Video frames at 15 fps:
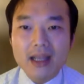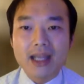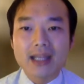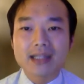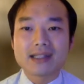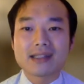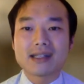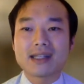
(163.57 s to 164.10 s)

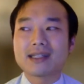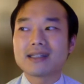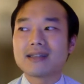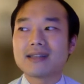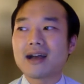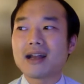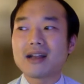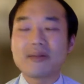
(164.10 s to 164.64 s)
It's
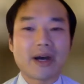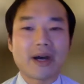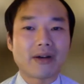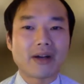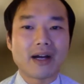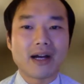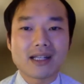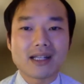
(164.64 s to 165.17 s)
not about
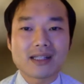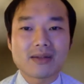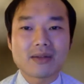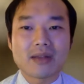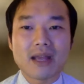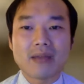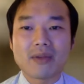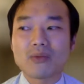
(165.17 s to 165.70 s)
us.
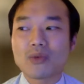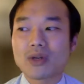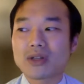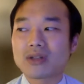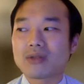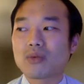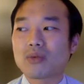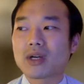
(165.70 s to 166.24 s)
I mean,
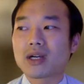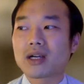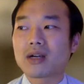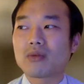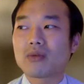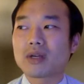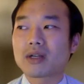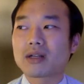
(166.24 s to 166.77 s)

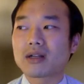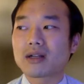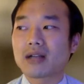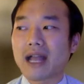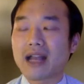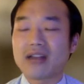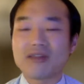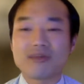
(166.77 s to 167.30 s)
we're
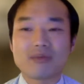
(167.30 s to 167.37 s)
kind of